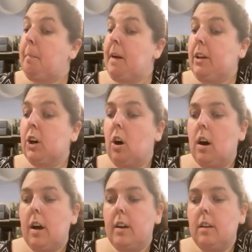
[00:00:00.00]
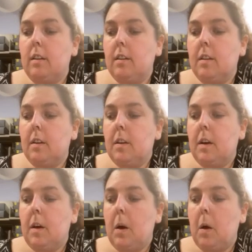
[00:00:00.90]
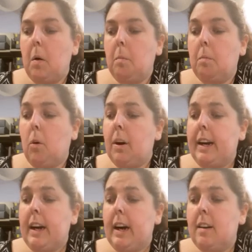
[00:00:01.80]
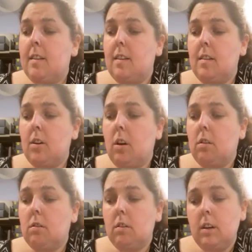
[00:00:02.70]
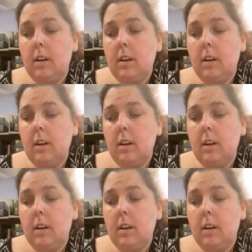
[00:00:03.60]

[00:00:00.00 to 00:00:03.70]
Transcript: Malicon, Maria Sizzle.